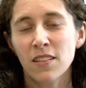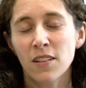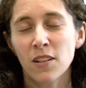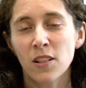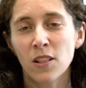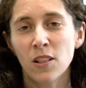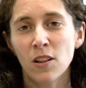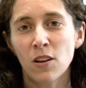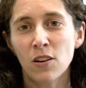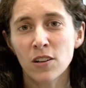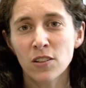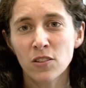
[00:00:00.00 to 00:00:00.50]
the
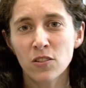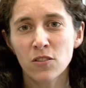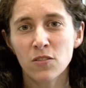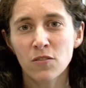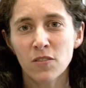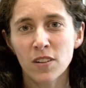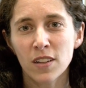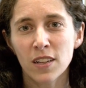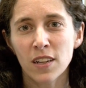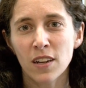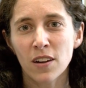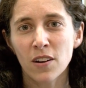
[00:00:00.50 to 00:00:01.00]
launch
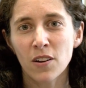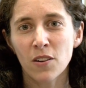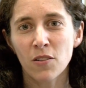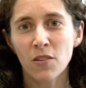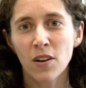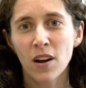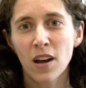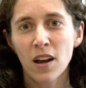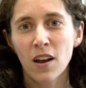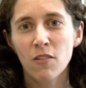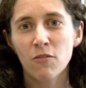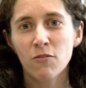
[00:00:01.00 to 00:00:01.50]

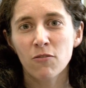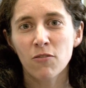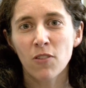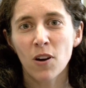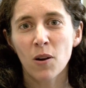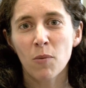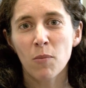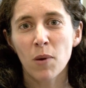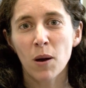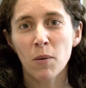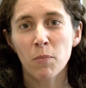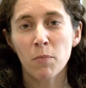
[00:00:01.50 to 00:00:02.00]
video
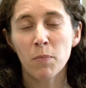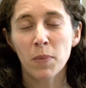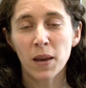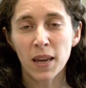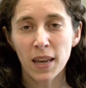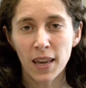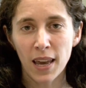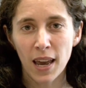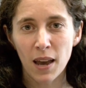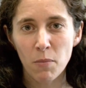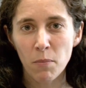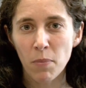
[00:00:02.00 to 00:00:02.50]
from a
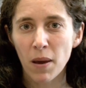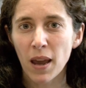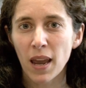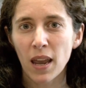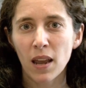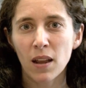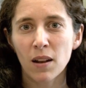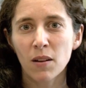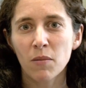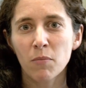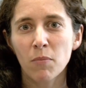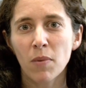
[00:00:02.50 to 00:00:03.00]
big
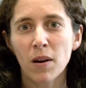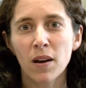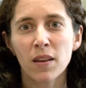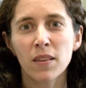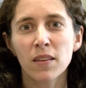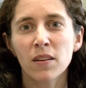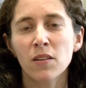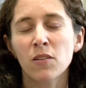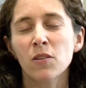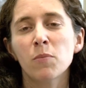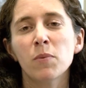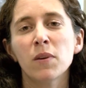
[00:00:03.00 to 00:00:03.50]
campaign by
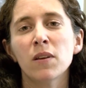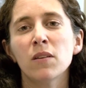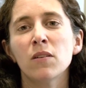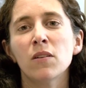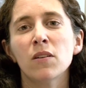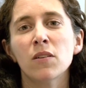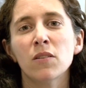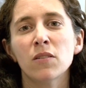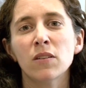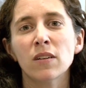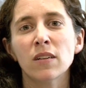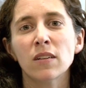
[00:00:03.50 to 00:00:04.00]
the European
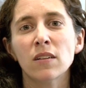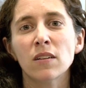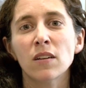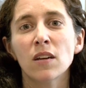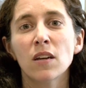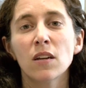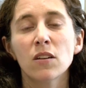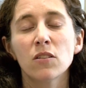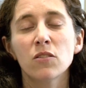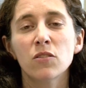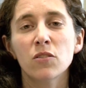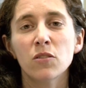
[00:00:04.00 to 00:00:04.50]
Union
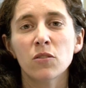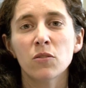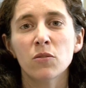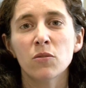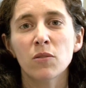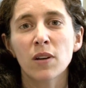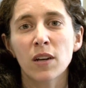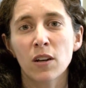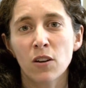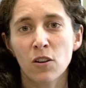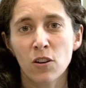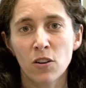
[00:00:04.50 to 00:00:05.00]

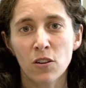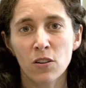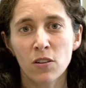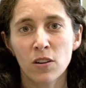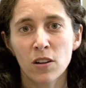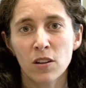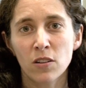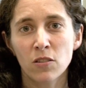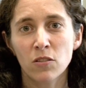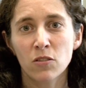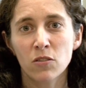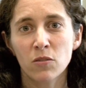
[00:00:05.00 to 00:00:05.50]
to
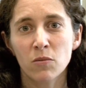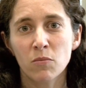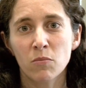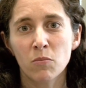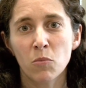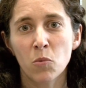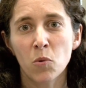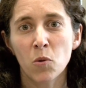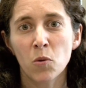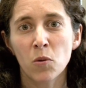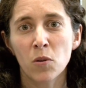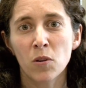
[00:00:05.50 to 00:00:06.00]
encourage
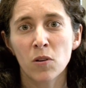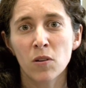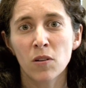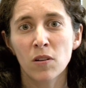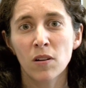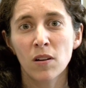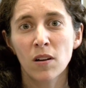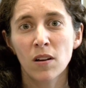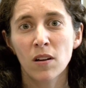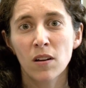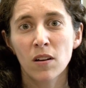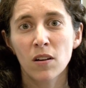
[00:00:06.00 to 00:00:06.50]
more
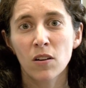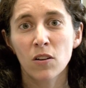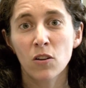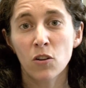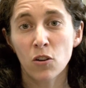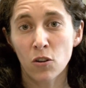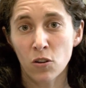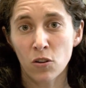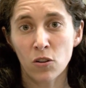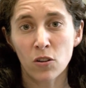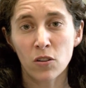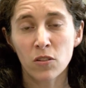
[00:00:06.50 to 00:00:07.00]

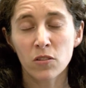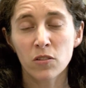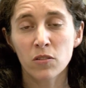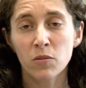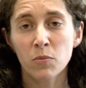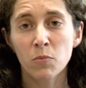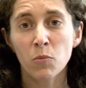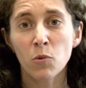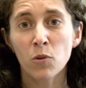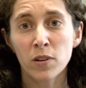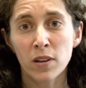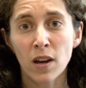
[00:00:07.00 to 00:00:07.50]

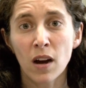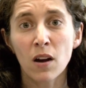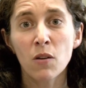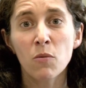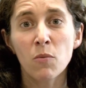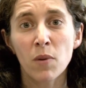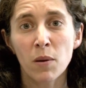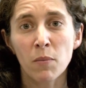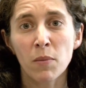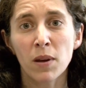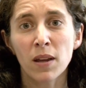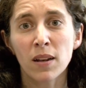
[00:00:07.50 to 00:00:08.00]
girls, more
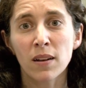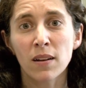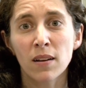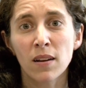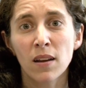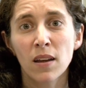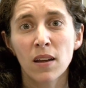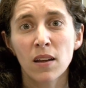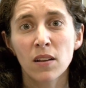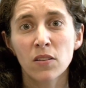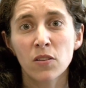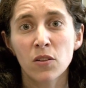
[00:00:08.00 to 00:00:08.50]
young women,
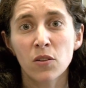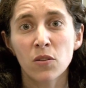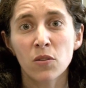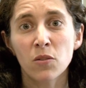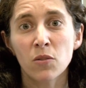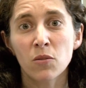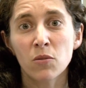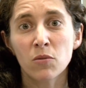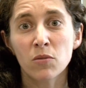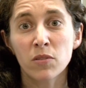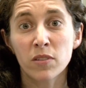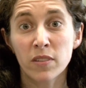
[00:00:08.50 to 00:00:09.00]

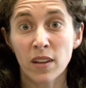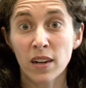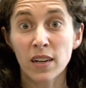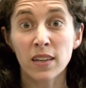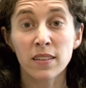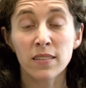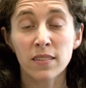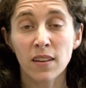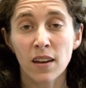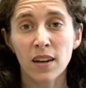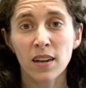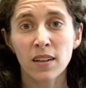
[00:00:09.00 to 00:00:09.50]
to
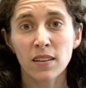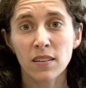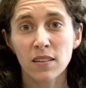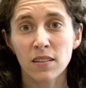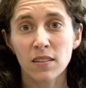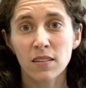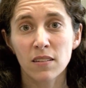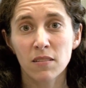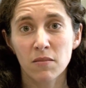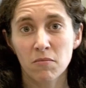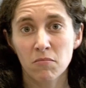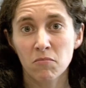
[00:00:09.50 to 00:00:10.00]
study
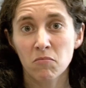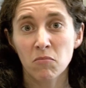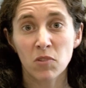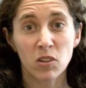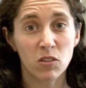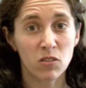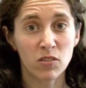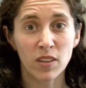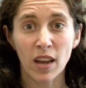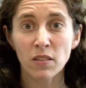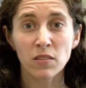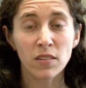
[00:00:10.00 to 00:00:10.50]
science,
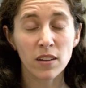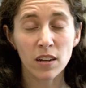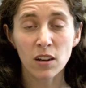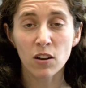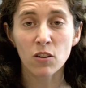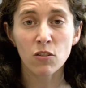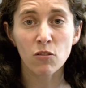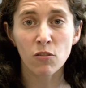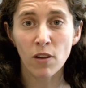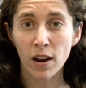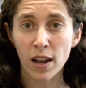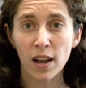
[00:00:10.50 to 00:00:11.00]
which sounds like
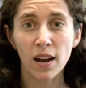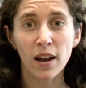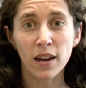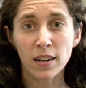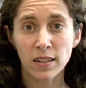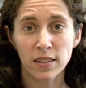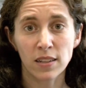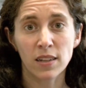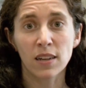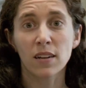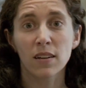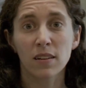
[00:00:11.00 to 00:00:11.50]
a great
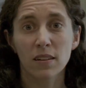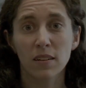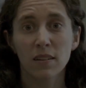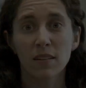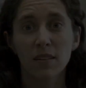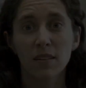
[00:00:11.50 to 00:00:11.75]
idea.